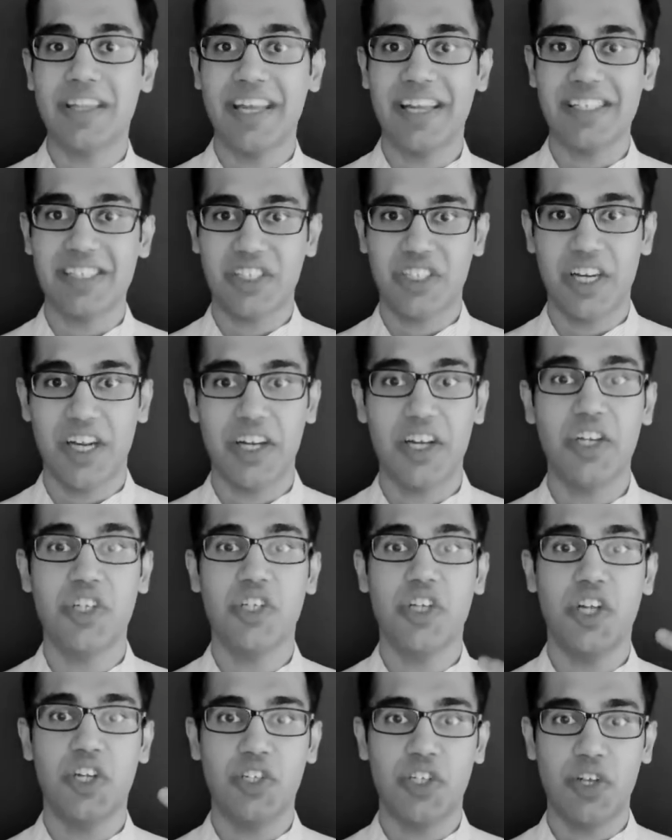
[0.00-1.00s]
thing started
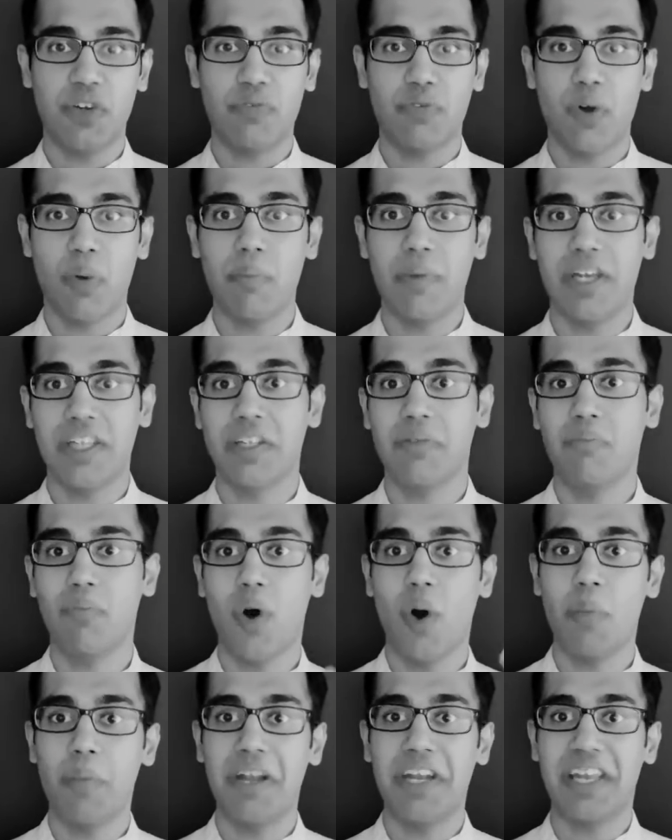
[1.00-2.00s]
changing for me the
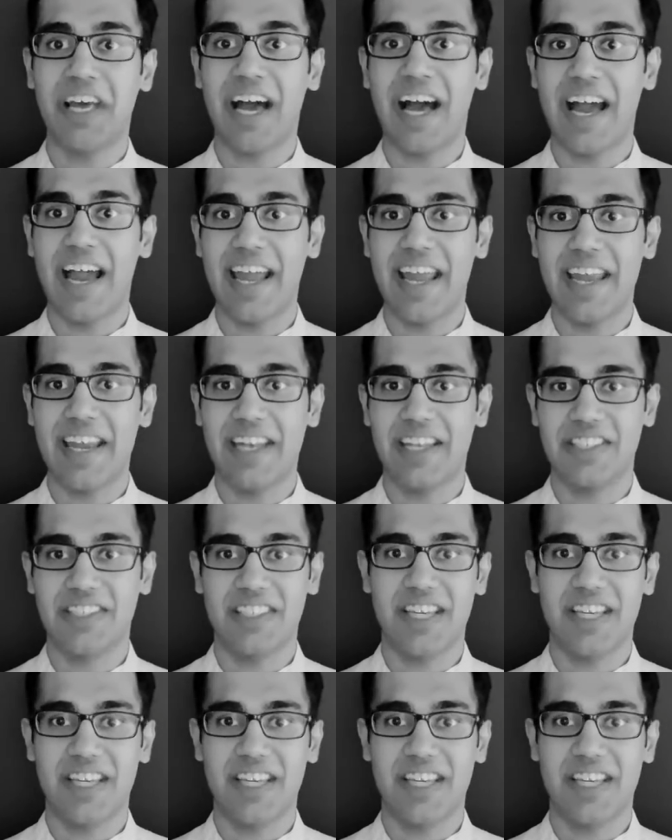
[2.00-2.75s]
moment I